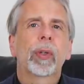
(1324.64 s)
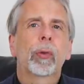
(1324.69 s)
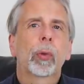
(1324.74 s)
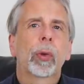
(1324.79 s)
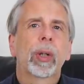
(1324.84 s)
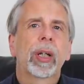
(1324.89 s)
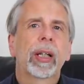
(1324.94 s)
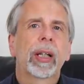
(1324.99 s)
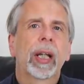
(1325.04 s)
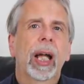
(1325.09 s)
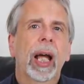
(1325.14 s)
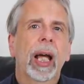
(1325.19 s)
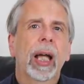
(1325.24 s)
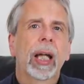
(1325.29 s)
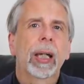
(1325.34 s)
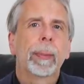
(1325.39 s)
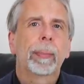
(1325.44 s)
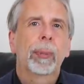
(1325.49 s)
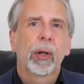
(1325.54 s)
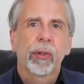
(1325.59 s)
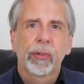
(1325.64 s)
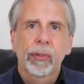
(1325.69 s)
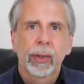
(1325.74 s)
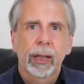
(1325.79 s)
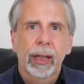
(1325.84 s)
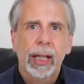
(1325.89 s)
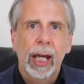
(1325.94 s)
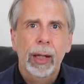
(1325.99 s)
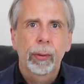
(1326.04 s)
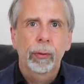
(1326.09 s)
between a
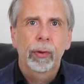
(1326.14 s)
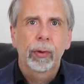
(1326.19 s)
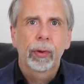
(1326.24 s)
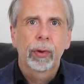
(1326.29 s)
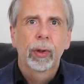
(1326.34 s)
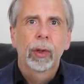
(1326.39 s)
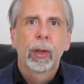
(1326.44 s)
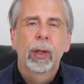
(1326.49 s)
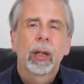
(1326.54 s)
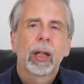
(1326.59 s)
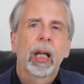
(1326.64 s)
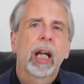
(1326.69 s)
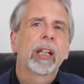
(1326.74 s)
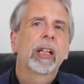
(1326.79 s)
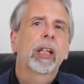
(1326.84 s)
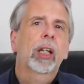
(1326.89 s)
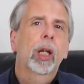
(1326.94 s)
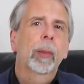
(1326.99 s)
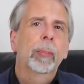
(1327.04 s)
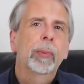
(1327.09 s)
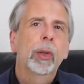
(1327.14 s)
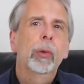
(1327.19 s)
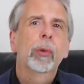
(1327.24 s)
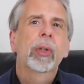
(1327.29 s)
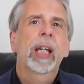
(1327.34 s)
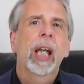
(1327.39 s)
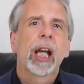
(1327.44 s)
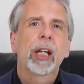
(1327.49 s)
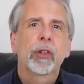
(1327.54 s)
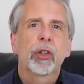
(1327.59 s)
personal account and the
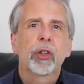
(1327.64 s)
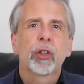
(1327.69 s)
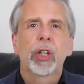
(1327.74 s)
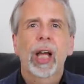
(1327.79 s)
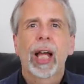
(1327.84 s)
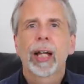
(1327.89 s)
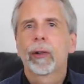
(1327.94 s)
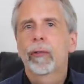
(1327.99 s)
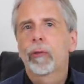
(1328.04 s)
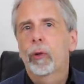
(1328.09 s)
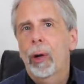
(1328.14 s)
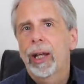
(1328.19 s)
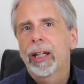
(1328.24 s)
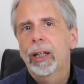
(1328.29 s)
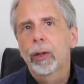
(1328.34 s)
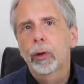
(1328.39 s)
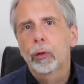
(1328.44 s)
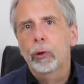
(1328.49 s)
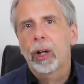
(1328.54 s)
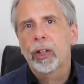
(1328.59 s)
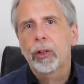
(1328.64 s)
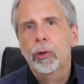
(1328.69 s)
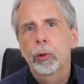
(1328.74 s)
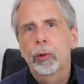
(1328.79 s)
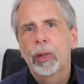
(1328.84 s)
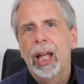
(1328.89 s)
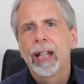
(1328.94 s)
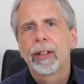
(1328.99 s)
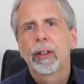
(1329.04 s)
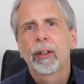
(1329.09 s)
communication channel for a
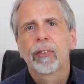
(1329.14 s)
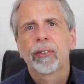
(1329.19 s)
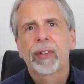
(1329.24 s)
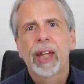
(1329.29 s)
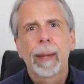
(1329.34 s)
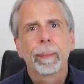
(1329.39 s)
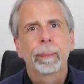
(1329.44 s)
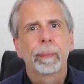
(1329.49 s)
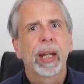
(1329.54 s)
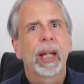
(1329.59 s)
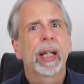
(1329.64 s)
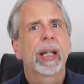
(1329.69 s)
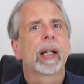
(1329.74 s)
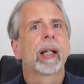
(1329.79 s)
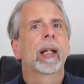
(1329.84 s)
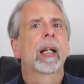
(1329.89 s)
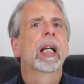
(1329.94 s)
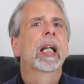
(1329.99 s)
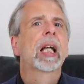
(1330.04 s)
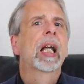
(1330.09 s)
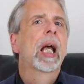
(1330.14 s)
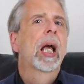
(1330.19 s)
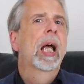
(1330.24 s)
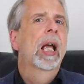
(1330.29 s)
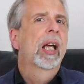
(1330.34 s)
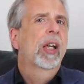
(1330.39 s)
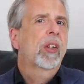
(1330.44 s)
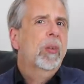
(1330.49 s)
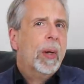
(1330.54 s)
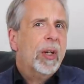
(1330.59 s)
congressional candidate's campaign,
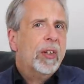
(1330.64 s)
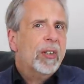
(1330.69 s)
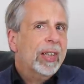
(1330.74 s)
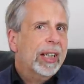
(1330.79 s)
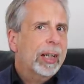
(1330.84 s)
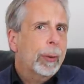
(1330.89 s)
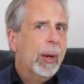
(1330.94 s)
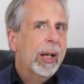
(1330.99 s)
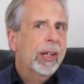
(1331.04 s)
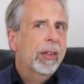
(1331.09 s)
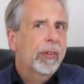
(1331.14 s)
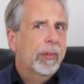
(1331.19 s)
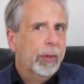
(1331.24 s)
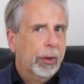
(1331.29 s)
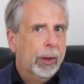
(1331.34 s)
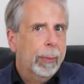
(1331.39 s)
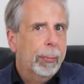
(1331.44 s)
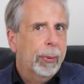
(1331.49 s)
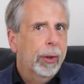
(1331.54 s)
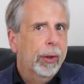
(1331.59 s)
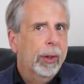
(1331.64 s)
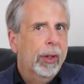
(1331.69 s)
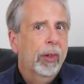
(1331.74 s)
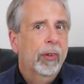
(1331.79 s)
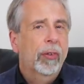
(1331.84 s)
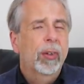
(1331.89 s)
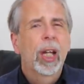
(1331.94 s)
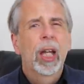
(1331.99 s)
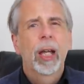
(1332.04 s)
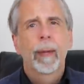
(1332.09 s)
especially when Zuckerberg
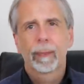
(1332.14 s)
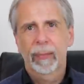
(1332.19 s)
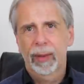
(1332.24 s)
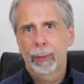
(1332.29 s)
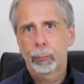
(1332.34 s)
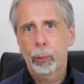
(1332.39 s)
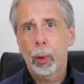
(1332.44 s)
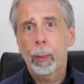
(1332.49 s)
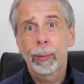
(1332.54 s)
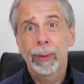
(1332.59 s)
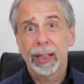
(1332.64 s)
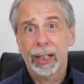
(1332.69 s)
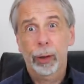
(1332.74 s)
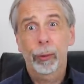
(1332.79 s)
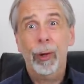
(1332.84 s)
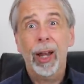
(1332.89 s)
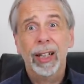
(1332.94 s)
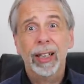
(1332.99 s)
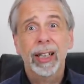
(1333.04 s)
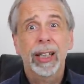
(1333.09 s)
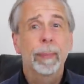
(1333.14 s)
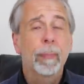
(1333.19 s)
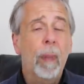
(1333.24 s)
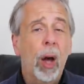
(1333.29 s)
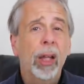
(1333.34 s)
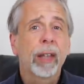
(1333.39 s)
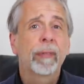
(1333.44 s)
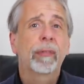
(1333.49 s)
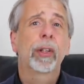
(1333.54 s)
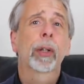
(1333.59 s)
has probably correctly, in
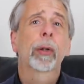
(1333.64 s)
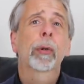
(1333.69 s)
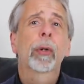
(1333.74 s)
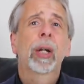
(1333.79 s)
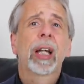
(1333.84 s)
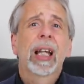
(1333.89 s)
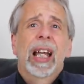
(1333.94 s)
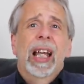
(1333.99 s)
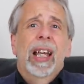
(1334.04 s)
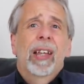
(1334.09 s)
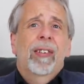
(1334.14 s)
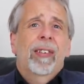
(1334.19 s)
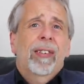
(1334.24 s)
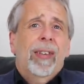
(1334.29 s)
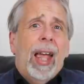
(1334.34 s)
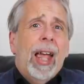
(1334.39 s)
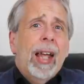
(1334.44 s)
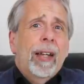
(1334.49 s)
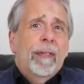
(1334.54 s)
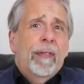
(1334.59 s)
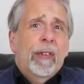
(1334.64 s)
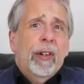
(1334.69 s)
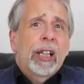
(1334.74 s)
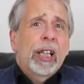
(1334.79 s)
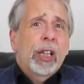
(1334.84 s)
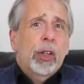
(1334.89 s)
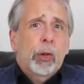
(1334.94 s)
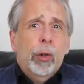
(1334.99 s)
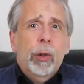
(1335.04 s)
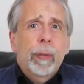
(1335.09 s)
my view, said that
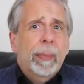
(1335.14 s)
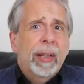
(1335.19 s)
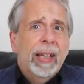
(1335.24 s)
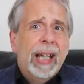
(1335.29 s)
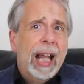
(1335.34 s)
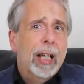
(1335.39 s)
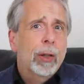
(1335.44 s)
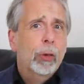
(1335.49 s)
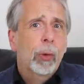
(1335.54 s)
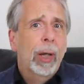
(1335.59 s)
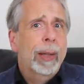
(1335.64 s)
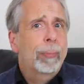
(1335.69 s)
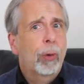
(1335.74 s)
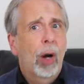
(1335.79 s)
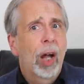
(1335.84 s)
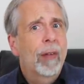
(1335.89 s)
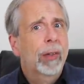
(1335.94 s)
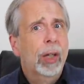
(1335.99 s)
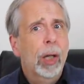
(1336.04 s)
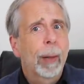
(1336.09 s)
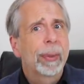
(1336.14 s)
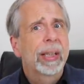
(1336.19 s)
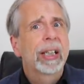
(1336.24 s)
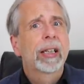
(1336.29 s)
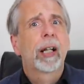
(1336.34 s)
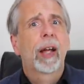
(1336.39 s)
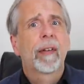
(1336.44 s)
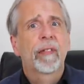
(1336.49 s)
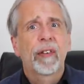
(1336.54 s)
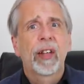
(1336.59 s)
it shouldn't be down to a private
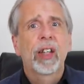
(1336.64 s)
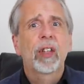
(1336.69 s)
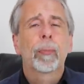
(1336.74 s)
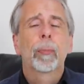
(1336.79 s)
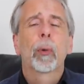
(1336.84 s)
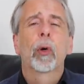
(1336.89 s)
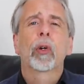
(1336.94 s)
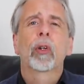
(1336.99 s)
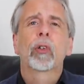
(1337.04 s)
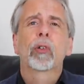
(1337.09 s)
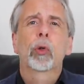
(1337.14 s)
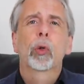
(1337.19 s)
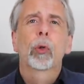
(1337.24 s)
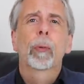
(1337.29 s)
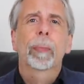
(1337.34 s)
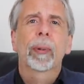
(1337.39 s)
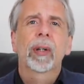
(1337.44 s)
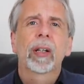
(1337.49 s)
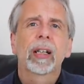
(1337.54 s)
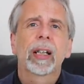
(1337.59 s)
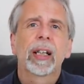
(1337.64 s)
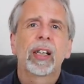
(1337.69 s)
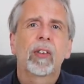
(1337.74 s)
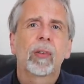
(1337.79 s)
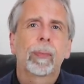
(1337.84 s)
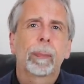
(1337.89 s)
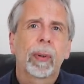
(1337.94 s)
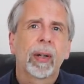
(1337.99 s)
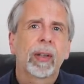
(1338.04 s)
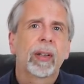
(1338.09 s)
company like Facebook to
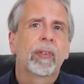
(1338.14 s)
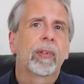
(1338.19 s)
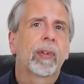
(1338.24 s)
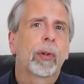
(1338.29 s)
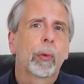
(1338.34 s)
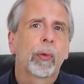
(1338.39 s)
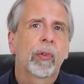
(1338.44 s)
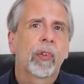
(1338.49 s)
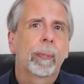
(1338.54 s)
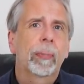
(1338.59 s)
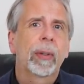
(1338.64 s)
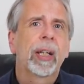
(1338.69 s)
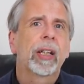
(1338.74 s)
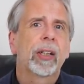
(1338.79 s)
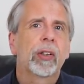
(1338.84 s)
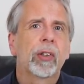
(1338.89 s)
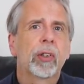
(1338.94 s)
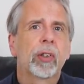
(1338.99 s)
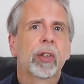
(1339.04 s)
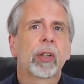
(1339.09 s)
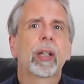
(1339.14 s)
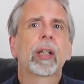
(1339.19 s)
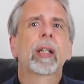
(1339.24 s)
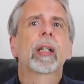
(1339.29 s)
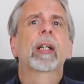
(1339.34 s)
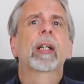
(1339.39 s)
police political speech.